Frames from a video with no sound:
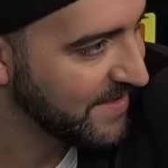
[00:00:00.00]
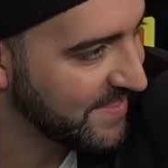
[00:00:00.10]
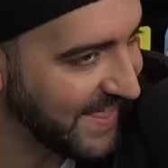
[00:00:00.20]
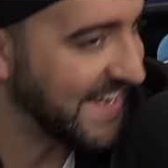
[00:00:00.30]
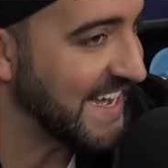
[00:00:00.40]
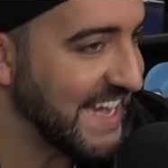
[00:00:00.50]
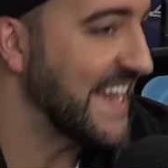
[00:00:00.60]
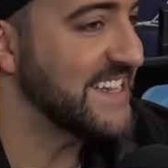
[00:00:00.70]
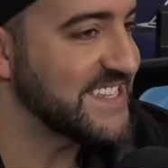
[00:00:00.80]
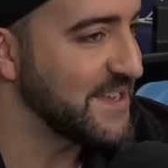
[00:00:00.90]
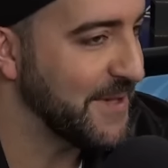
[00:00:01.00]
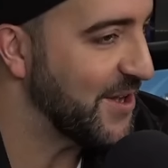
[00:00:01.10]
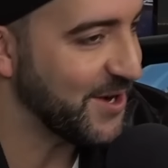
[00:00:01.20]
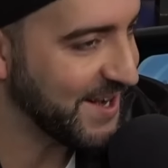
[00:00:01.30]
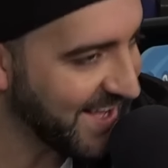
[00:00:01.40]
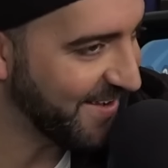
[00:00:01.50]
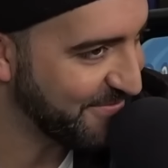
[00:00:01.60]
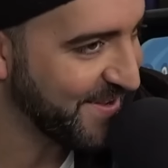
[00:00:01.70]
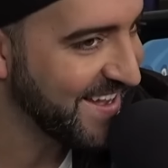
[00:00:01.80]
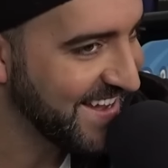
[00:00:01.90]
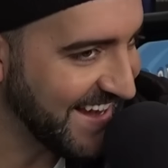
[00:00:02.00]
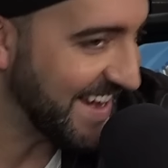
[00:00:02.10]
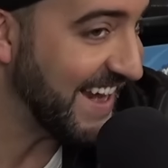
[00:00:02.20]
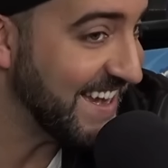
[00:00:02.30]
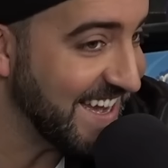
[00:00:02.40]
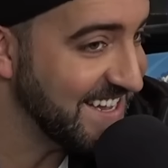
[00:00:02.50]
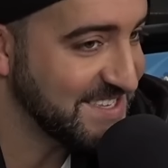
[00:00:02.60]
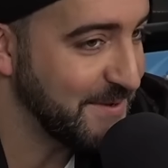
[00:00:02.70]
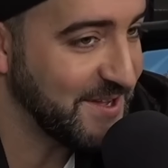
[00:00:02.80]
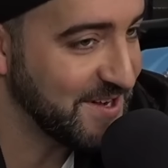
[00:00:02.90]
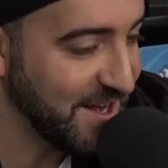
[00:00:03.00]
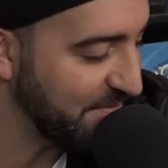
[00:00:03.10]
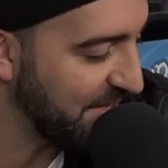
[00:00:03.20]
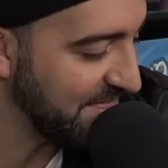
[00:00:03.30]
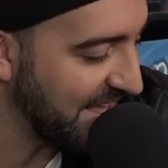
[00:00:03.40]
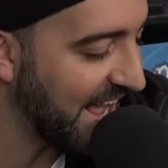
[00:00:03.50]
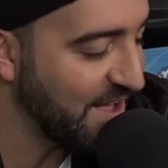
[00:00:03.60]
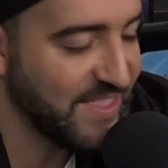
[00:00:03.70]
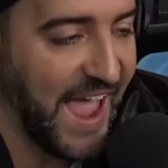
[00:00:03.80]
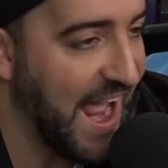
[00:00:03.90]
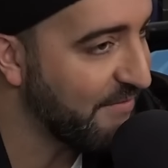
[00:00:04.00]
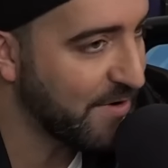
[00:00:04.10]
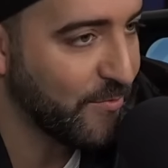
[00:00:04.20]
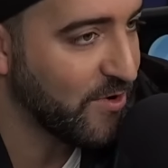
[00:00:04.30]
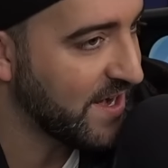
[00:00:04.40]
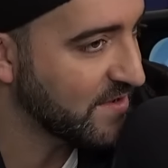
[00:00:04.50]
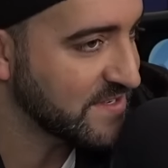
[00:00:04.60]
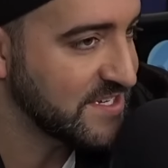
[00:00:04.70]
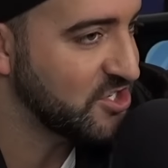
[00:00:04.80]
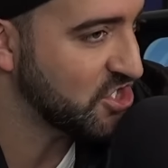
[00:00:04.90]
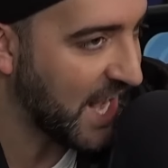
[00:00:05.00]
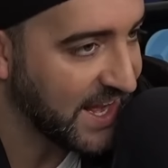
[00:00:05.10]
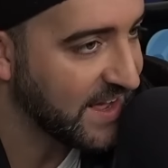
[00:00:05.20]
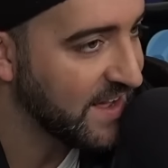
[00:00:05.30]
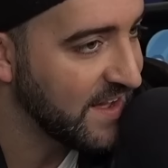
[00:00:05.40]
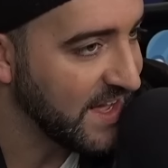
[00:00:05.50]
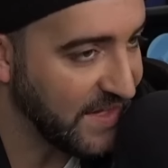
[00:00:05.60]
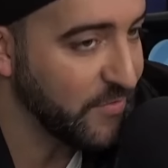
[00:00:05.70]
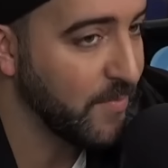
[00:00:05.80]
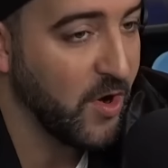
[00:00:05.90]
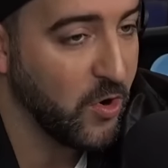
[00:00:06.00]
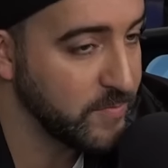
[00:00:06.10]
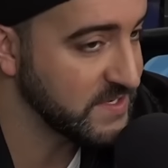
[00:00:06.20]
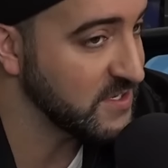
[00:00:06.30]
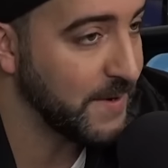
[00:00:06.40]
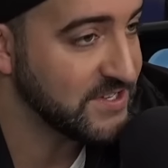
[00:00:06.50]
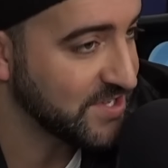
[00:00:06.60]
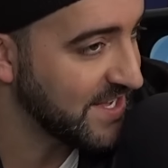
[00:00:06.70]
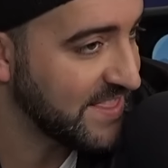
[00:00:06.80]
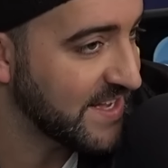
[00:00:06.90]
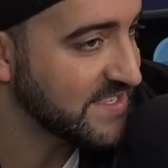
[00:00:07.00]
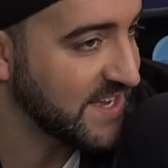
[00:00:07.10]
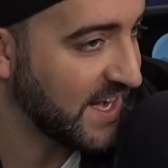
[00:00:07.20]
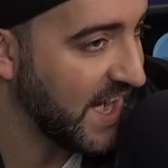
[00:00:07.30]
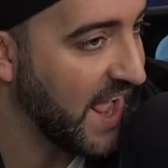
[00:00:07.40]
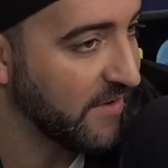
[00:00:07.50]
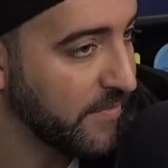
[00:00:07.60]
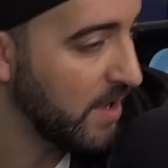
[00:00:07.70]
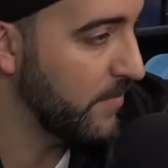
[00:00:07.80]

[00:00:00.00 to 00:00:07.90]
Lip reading: That needs to be good enough. It needs to be good enough. They held everyone else in check, even Mahomes, especially in that second half.